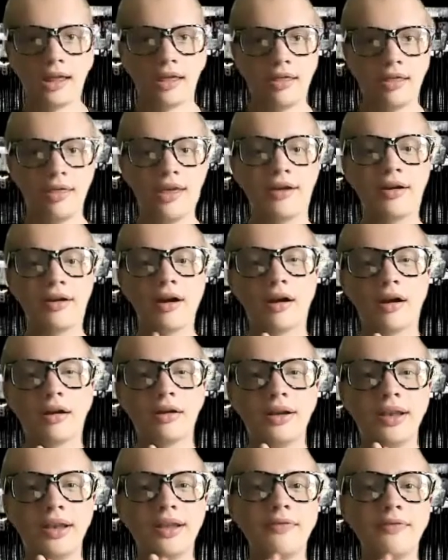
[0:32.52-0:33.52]
There are
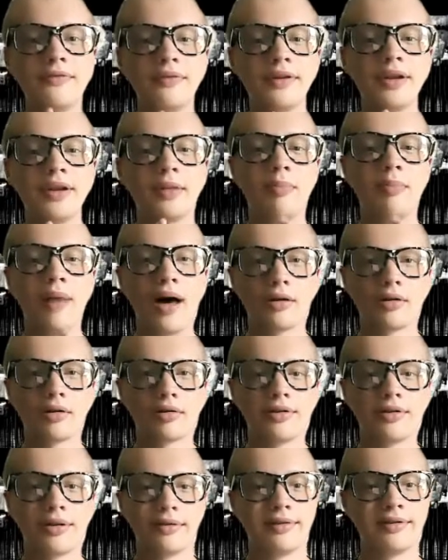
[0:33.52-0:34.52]
different
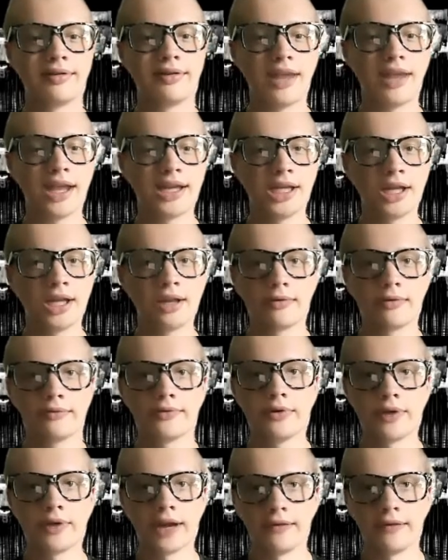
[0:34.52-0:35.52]
models of the stages
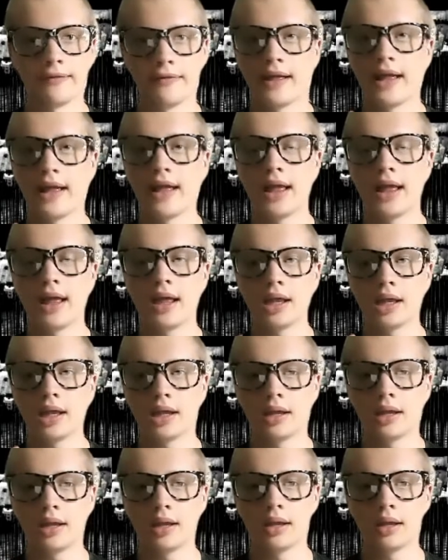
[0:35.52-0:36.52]
of grief.
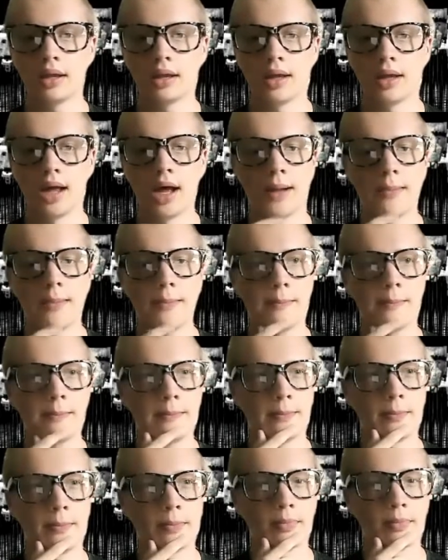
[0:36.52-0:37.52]
Um,
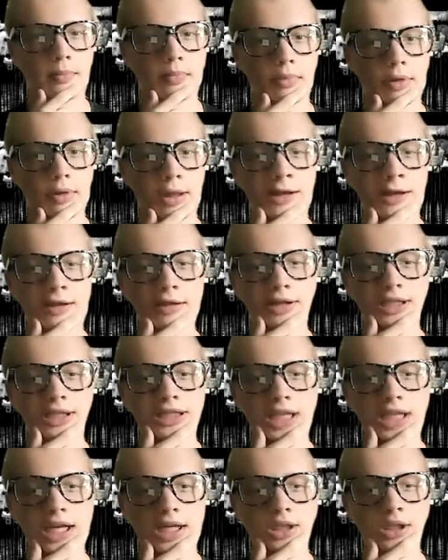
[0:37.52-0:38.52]

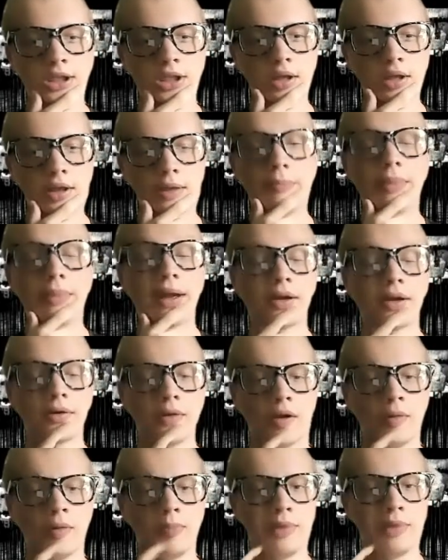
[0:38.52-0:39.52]
let's change the
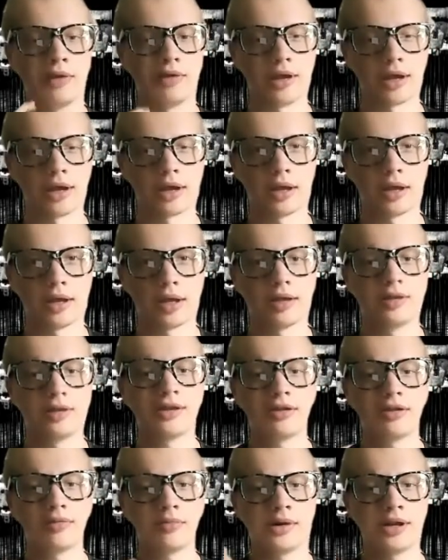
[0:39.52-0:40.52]
background music.
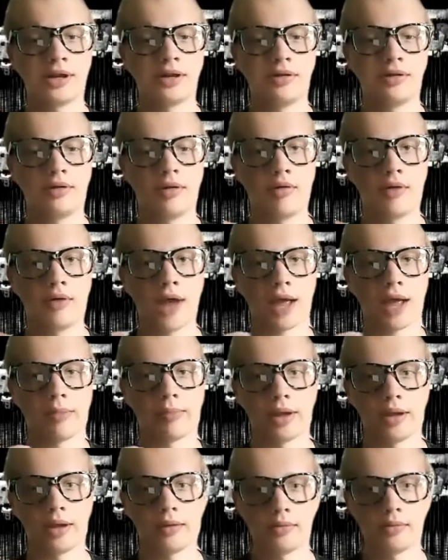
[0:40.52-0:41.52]
This one is too
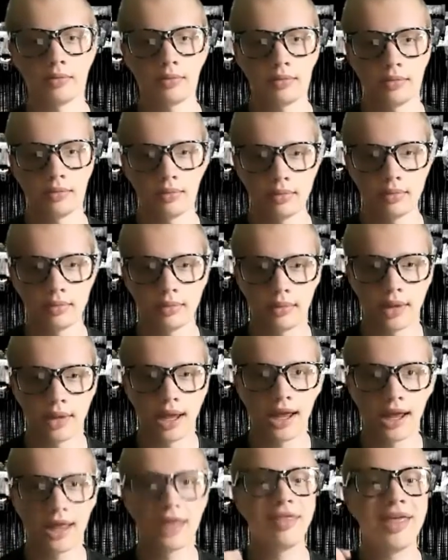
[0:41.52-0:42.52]
happy.
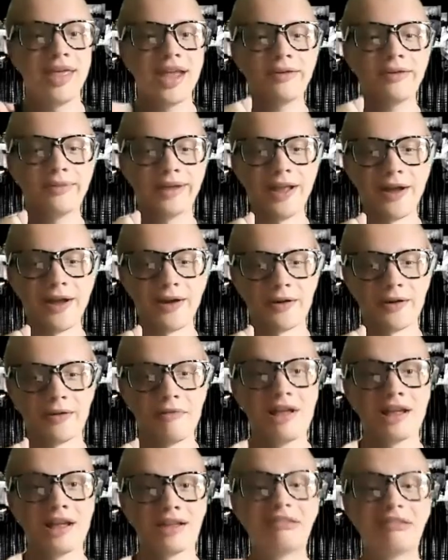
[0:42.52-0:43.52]
There we go.
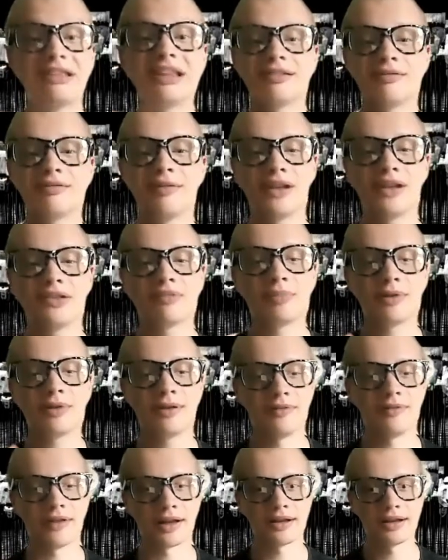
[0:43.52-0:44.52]
This one is
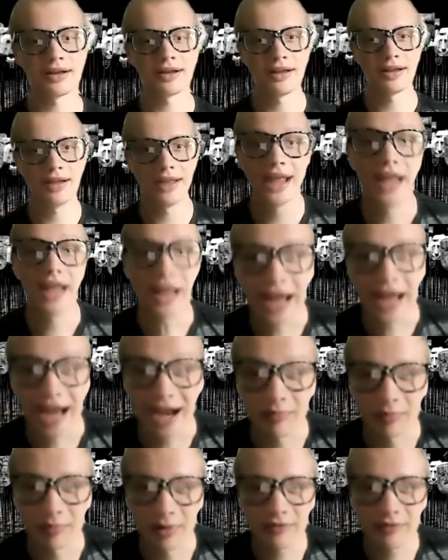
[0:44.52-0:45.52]
perfect,
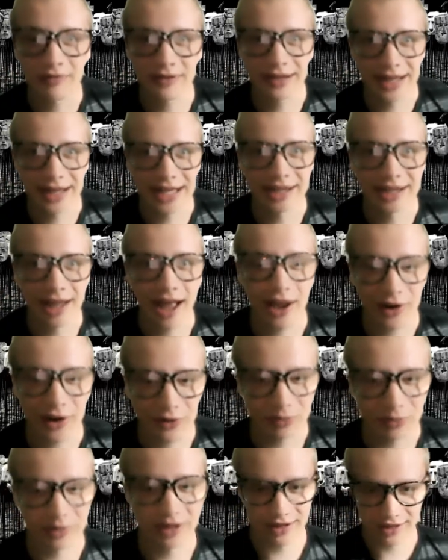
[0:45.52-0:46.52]
and perfectly
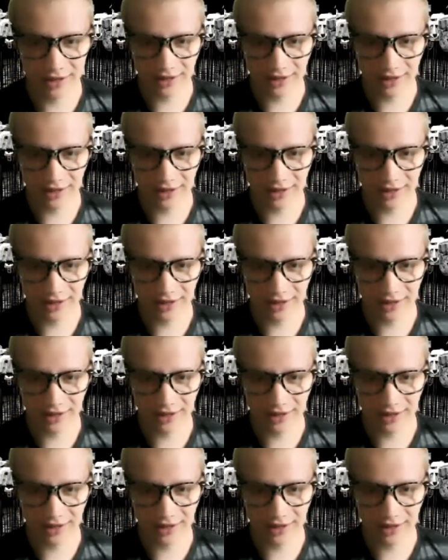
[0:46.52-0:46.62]
titled.